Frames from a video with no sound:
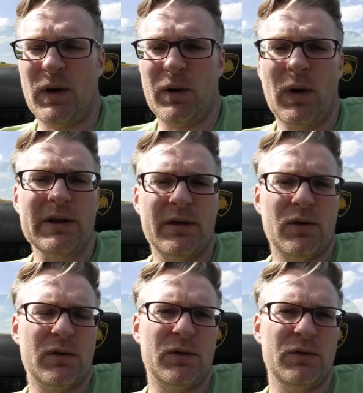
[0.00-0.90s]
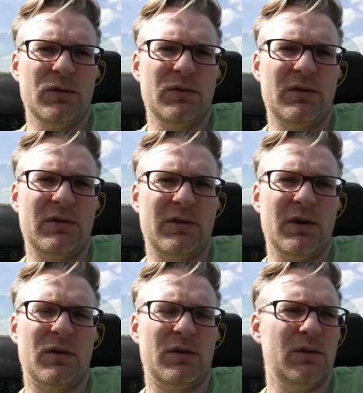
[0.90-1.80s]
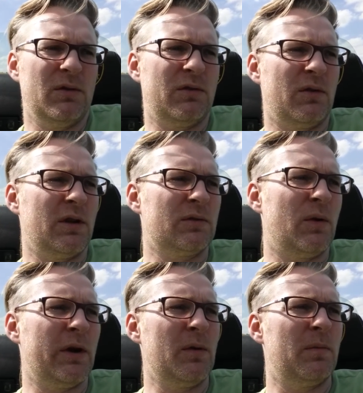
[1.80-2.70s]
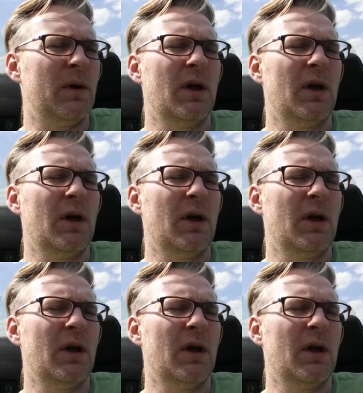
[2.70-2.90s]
While there are no users, or the users are not going up,